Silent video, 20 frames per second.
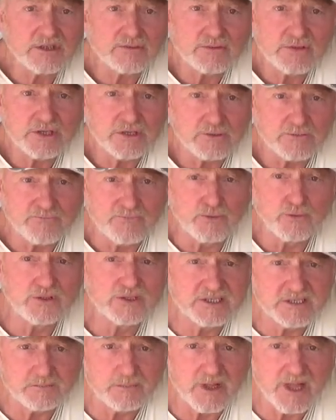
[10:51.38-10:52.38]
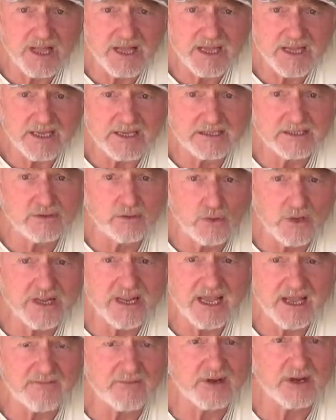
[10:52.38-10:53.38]
you to your food supply is going
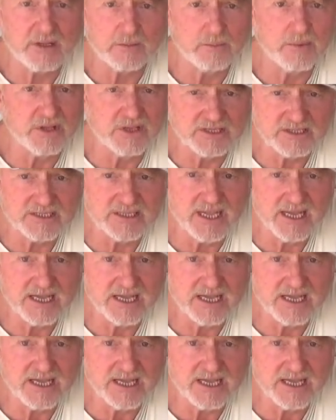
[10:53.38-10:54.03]
to have an unpleasant